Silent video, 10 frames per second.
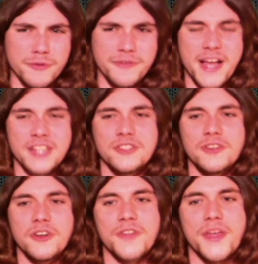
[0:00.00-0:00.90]

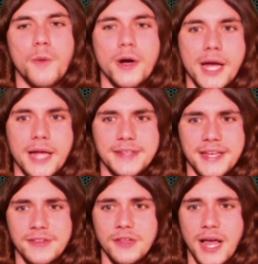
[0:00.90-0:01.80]
professional than what I
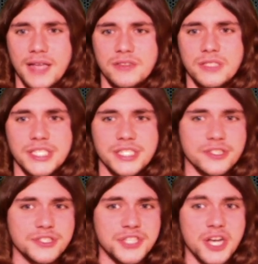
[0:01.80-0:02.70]
did the last 2
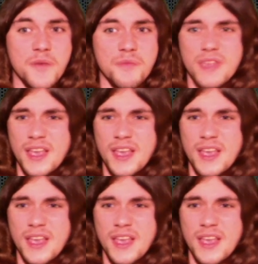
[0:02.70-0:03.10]
years, so